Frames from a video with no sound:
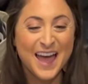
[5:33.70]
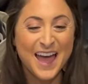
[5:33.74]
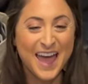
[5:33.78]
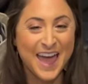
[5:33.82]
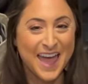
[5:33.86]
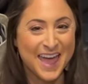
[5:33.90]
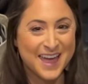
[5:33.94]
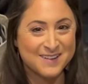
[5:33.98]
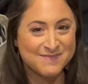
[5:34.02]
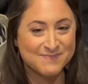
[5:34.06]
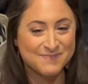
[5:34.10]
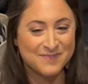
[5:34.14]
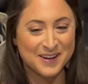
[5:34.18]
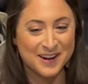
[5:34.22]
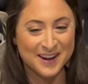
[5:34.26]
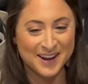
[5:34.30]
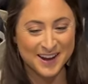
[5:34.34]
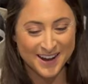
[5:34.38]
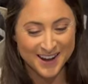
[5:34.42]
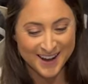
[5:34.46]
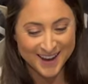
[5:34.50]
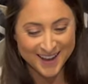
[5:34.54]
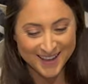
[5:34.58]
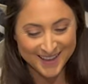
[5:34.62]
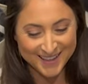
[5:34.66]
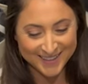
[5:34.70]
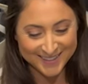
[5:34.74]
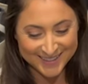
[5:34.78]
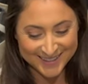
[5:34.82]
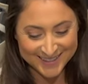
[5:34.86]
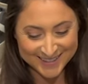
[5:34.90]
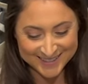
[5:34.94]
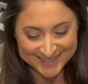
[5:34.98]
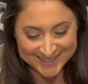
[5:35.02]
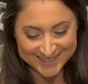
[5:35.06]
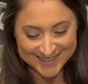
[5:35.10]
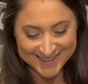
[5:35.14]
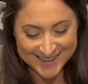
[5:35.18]
hamper.
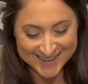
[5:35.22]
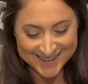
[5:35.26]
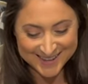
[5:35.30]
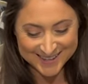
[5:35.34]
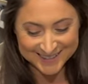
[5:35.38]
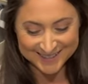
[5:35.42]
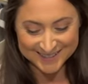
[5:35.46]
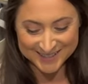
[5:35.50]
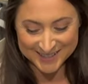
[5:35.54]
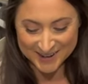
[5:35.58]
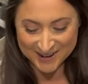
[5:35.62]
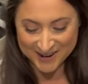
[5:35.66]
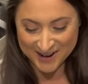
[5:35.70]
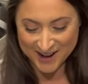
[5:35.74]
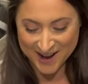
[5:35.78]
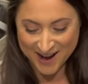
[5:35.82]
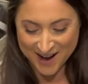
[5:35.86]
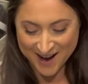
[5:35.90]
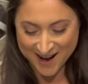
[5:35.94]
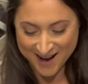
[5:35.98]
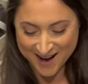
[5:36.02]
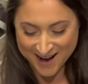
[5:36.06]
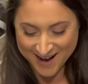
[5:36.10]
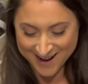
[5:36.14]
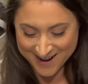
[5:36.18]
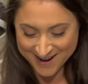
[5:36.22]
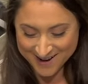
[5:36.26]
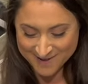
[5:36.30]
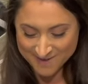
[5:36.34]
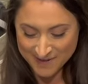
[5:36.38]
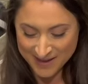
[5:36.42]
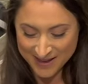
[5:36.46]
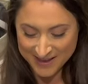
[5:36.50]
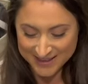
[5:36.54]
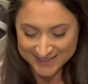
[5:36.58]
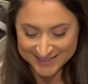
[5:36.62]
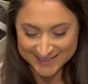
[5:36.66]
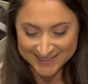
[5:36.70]
These things are
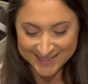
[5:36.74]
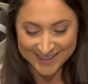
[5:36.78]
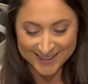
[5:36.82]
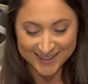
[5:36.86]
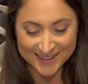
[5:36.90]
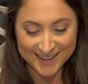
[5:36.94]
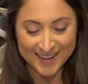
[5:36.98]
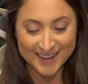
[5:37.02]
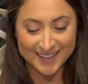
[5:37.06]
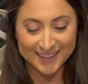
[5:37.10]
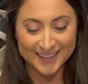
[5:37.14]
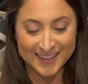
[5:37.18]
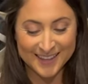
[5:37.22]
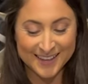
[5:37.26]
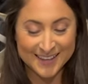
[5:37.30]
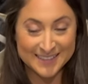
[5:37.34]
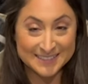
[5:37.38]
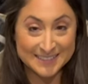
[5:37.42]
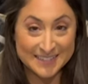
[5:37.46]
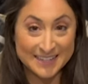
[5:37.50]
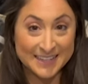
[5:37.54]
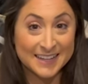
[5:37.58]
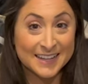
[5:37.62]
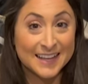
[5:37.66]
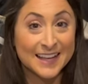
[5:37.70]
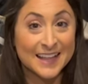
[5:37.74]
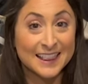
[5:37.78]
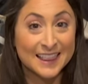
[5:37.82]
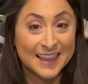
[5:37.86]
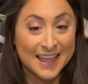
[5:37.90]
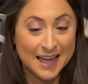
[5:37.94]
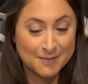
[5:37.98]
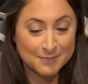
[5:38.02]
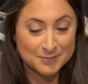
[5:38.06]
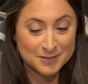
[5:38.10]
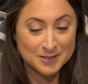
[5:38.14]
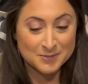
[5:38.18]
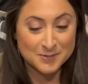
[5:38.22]
amazing, and like I said,
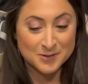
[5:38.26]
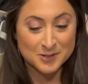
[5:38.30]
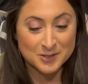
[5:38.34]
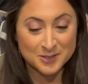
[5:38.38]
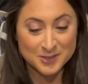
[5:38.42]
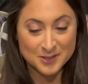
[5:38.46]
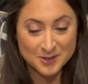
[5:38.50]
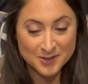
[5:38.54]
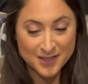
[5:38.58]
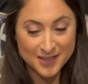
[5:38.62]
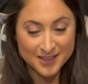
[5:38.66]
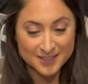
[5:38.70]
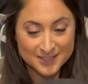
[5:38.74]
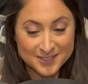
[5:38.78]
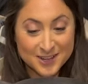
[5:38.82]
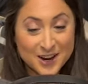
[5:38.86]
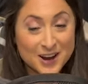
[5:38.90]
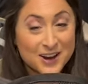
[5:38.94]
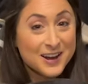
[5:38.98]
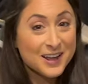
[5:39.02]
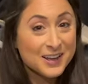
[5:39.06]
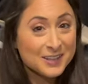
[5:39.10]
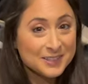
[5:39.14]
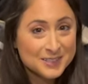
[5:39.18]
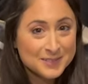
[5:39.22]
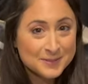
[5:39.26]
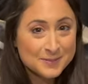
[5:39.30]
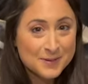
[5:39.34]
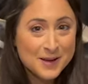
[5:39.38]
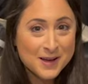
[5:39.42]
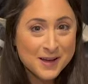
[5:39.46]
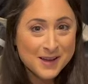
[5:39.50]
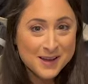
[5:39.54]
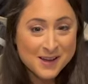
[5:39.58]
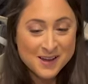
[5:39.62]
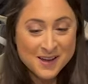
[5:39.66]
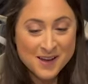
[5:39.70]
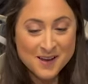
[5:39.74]
collapsible. So they start out
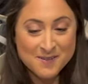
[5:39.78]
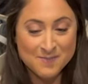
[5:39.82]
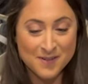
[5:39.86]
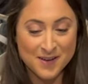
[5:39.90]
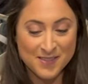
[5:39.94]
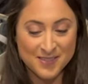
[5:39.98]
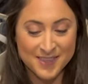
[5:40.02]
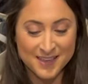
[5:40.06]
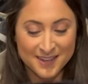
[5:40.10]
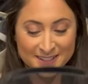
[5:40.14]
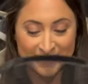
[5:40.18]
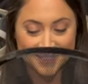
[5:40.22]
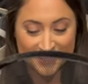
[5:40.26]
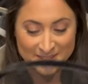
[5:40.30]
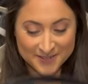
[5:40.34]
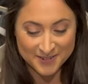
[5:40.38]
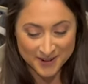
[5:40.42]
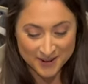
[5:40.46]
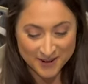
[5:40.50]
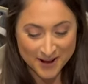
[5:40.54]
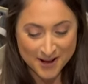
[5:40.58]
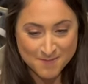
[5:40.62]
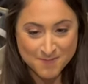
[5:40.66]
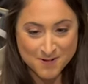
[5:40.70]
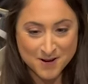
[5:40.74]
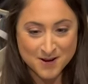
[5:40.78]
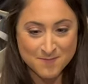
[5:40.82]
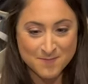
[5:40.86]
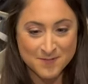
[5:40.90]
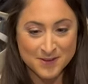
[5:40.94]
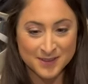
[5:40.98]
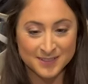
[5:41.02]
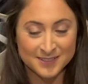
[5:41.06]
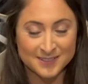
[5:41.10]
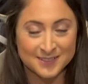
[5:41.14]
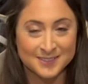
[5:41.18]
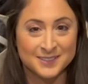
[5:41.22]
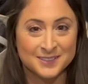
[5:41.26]
small, but they serve a great
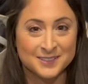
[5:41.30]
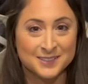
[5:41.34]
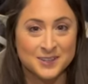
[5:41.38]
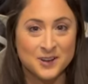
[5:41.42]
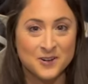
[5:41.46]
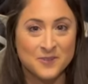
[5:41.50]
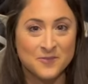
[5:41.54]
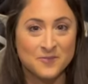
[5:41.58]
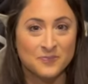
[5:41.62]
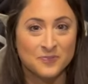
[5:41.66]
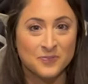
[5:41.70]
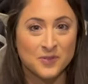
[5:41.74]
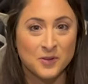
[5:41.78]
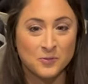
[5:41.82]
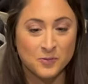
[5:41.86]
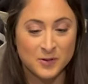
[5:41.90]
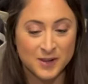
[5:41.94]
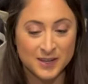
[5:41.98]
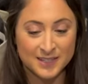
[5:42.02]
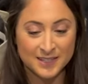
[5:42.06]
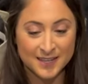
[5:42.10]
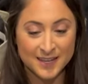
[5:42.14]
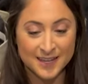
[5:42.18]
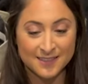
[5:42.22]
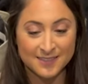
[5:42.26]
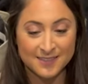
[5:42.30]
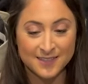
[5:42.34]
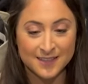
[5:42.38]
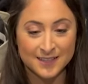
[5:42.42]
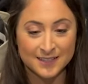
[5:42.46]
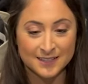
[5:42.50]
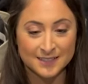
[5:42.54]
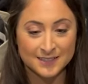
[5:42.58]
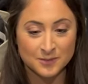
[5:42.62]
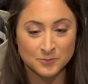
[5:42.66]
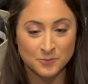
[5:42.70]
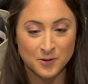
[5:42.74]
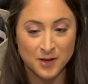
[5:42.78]
purpose. So we take this,
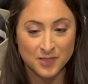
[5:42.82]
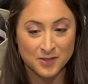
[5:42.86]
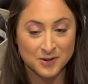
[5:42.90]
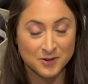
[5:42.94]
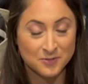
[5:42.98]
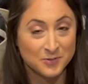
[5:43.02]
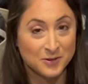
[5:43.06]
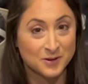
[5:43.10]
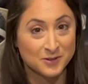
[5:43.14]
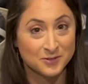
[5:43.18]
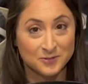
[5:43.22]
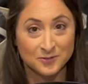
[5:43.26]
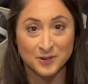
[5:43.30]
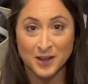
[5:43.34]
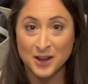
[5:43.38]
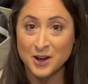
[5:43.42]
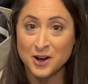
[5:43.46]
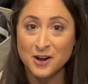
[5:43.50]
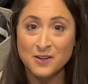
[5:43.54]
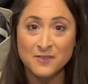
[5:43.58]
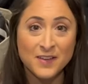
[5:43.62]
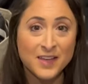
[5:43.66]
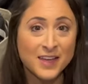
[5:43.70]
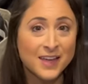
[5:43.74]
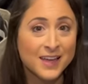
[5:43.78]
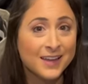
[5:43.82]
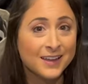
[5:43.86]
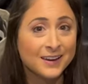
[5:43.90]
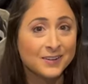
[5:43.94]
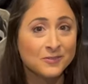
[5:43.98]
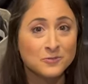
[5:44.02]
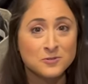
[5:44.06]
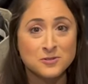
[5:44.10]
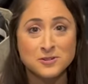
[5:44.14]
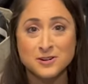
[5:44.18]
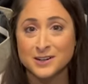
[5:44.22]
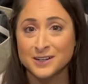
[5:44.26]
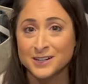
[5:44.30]
whether we're in our van,
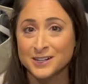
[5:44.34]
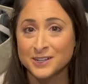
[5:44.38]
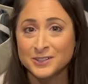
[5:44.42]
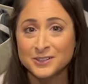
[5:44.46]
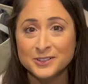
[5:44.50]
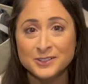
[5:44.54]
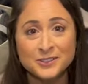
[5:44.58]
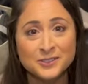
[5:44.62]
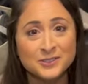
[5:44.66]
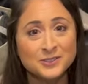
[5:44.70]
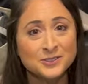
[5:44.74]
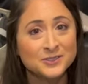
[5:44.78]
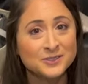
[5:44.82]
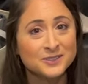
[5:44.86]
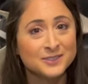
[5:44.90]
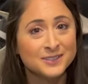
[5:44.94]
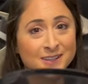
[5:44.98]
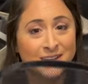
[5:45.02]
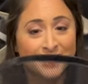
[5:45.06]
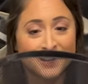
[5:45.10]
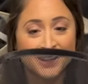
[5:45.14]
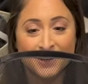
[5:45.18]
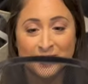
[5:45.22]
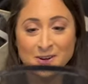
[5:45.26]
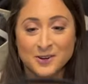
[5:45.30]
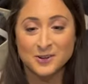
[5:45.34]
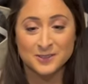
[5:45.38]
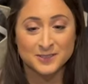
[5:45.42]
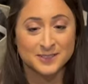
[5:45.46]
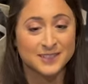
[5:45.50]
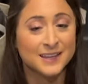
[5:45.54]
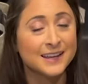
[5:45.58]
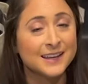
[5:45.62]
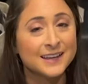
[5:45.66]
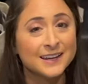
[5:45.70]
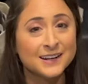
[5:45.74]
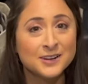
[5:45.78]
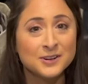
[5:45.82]
we're on a cruise, or
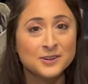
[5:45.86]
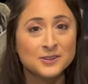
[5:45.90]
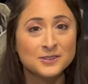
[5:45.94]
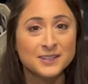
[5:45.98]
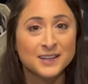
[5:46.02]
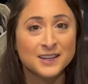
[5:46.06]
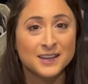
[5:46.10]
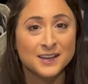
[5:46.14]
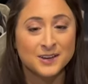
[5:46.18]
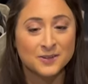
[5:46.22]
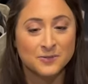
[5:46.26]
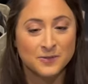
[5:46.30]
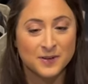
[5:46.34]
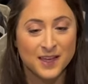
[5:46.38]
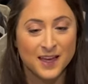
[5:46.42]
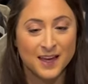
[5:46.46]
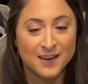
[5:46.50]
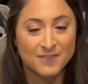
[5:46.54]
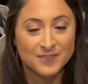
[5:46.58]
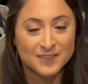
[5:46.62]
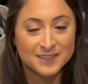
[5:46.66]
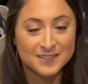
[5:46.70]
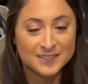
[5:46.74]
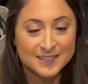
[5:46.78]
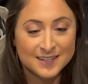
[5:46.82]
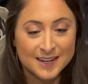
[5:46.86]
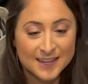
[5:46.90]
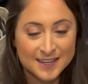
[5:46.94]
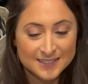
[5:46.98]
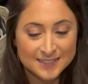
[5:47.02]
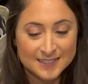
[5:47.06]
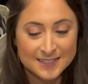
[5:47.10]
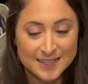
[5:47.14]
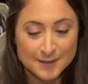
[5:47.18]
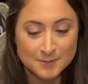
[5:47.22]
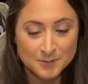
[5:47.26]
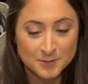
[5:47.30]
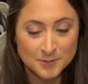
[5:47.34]
staying in a hotel, we have this nice
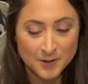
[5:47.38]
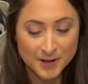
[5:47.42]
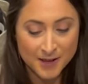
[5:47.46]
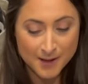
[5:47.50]
collapsible